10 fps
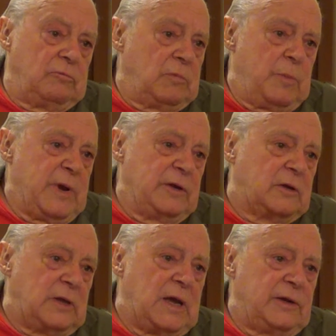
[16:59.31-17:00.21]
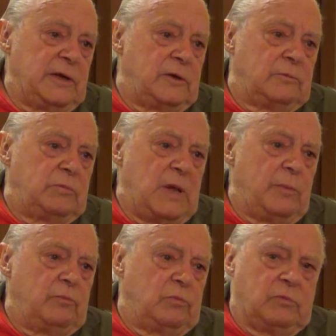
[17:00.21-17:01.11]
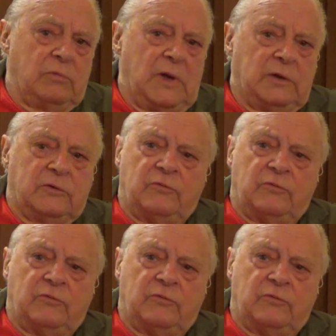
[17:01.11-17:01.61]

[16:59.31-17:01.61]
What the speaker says: Immediately I needed Greenwich